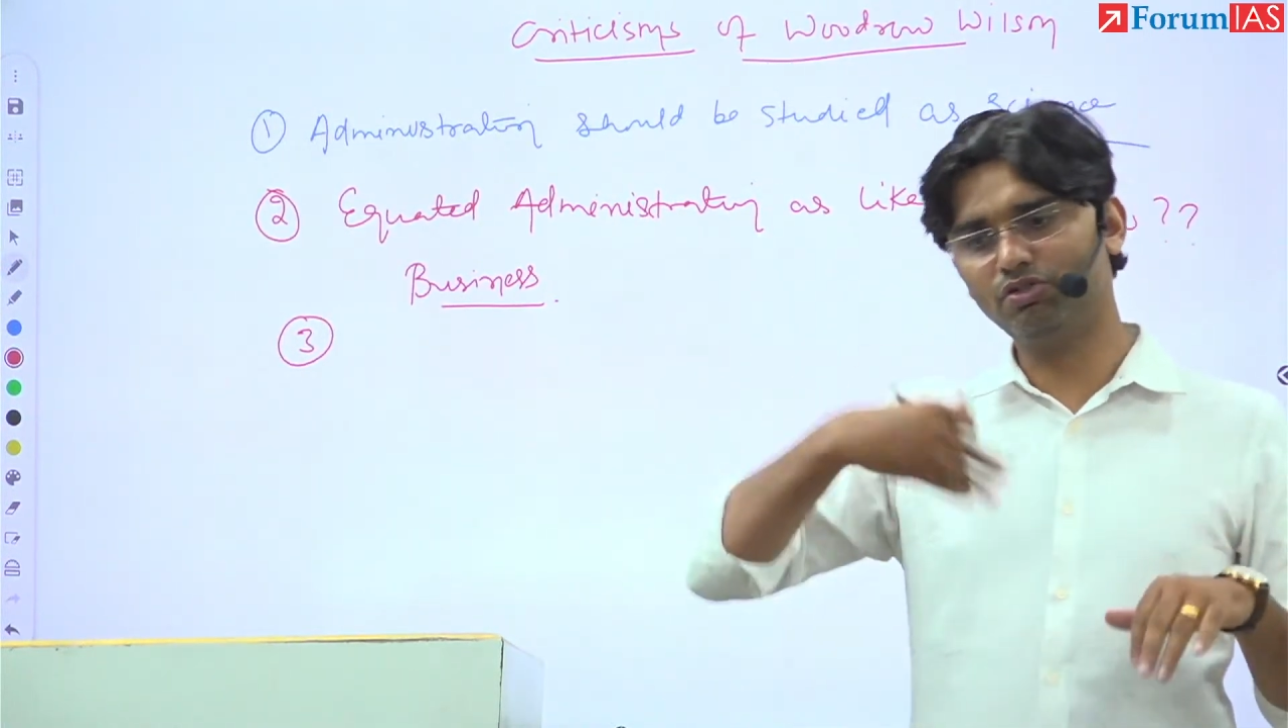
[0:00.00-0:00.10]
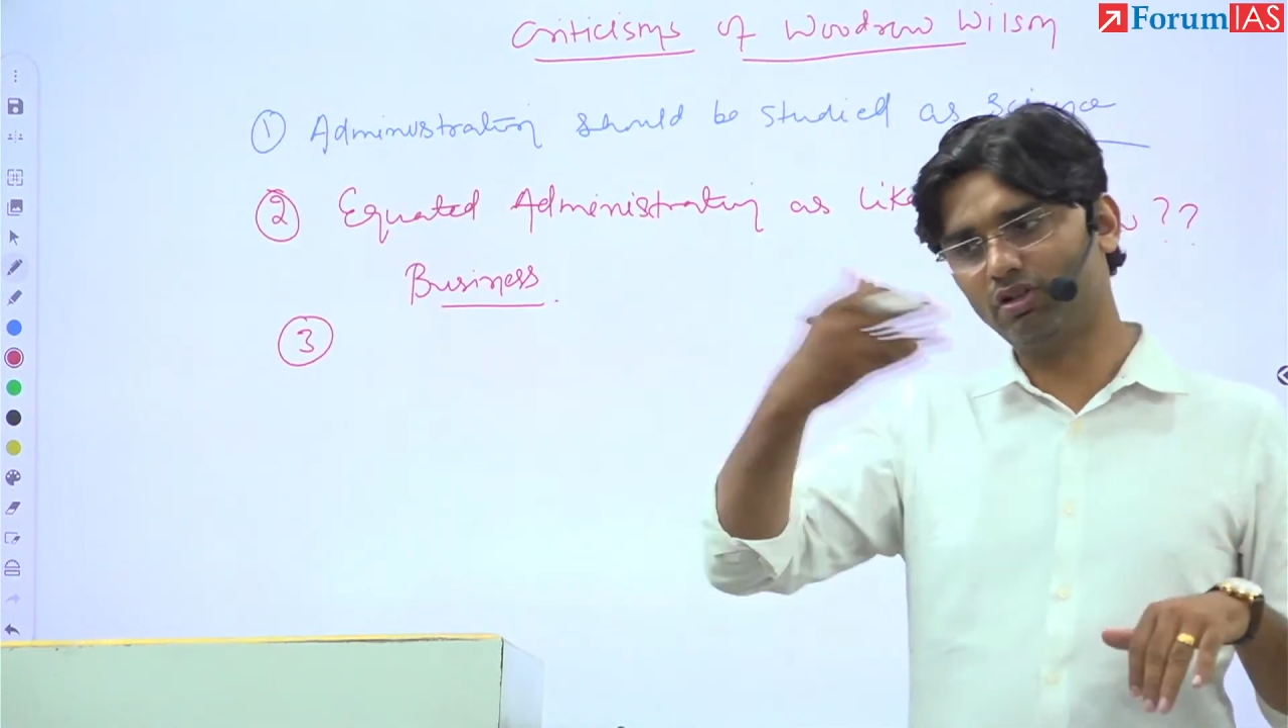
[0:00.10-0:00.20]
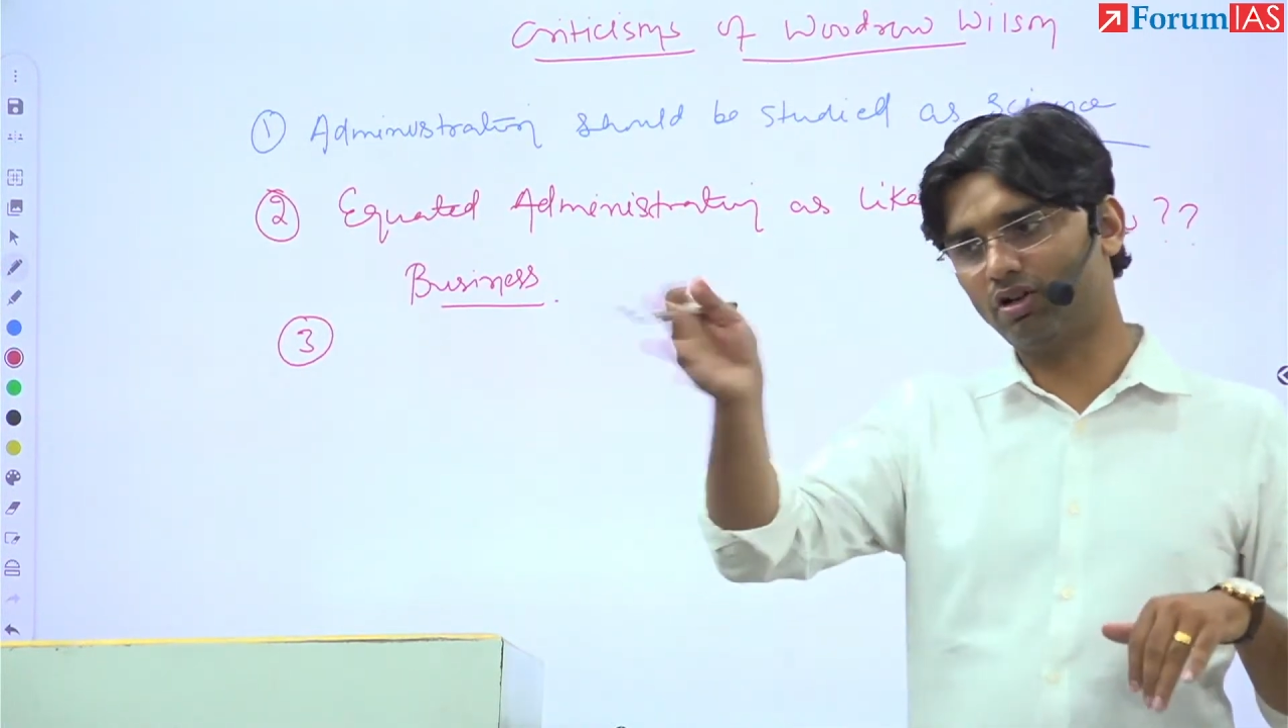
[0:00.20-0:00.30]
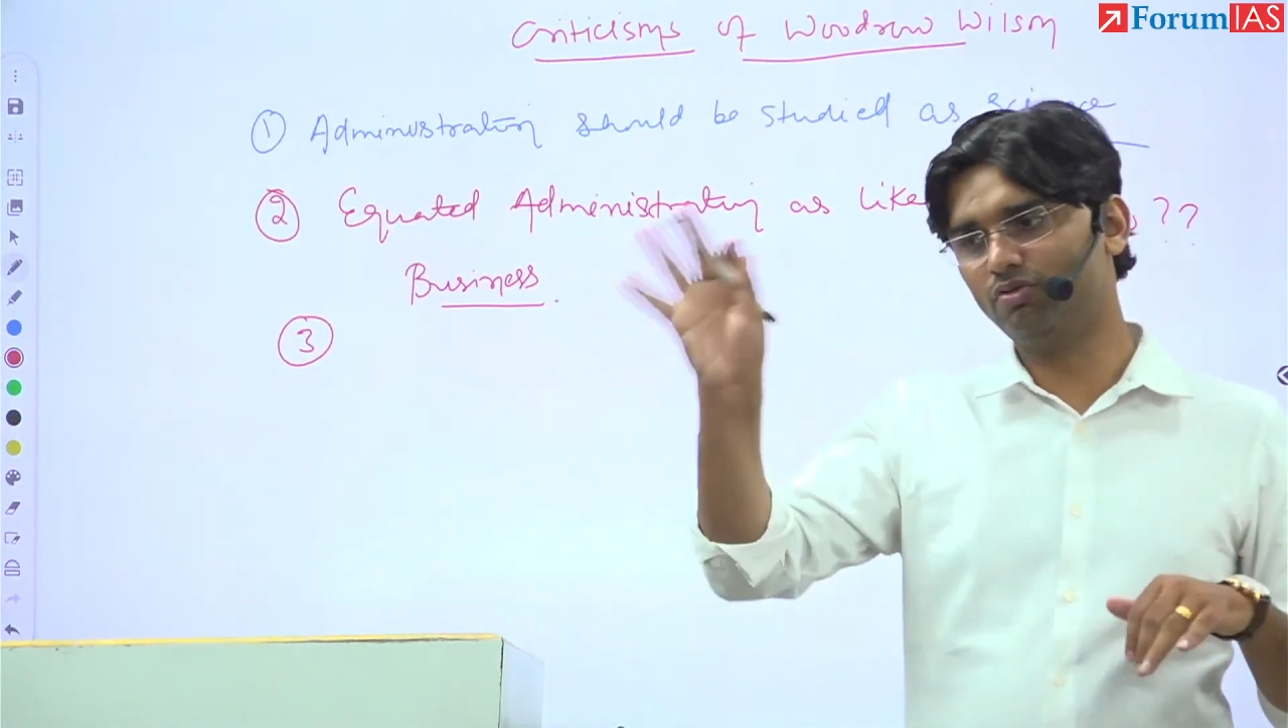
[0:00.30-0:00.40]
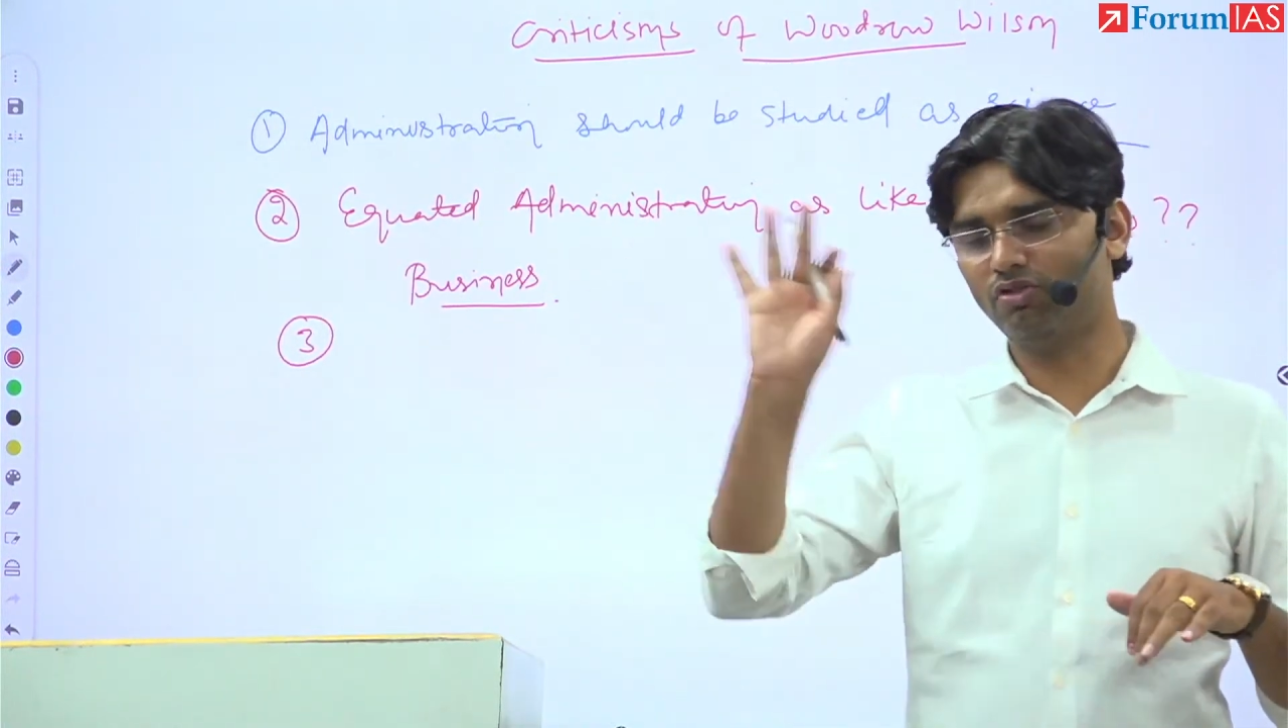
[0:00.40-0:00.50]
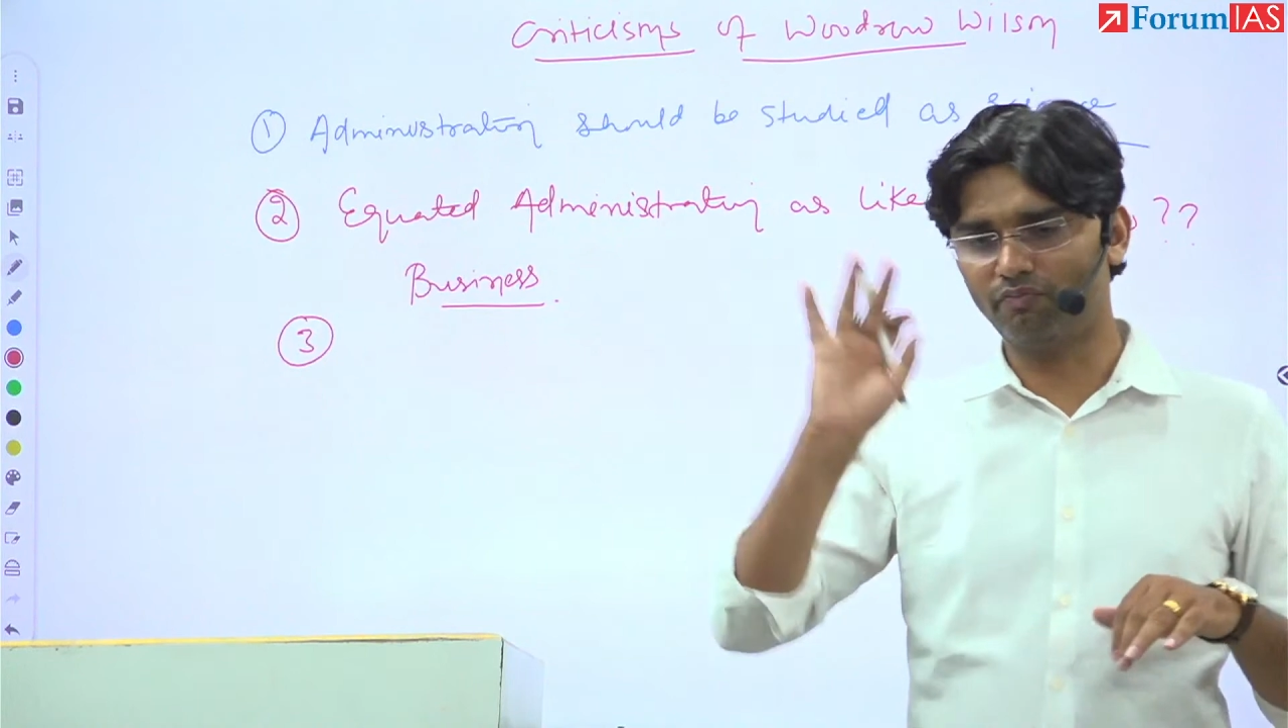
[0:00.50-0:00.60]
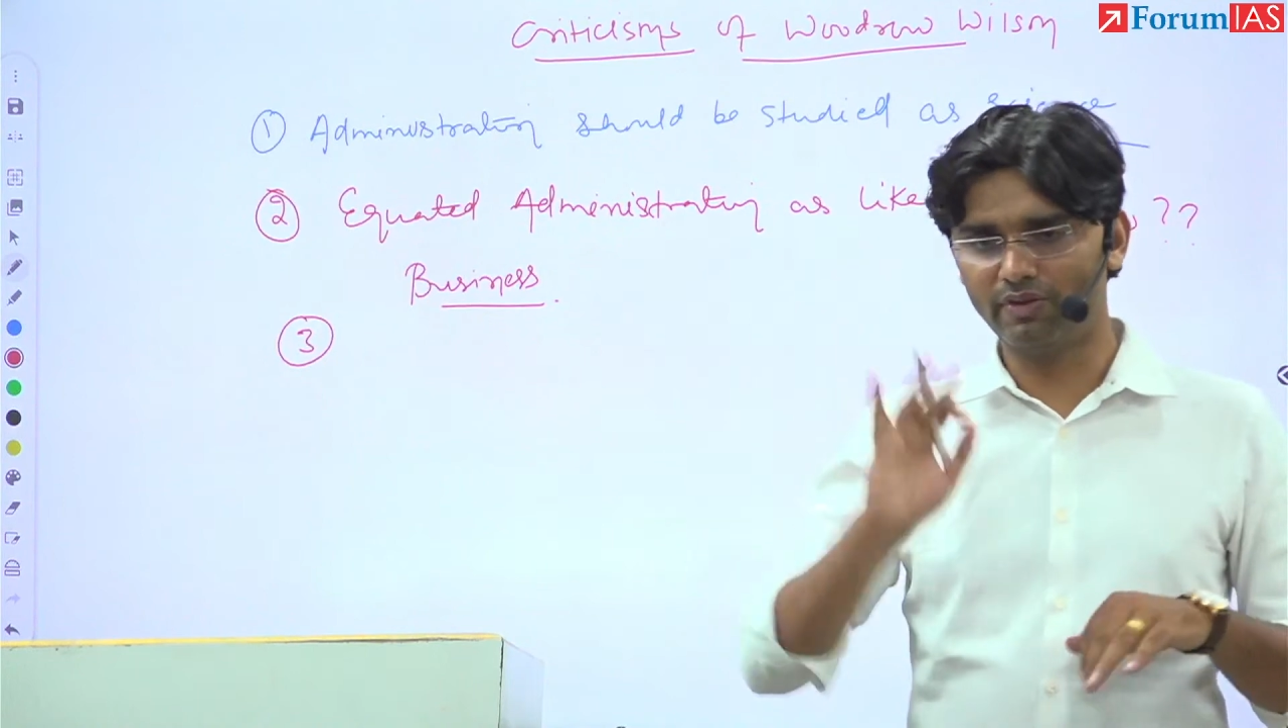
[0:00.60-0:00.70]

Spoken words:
you are out of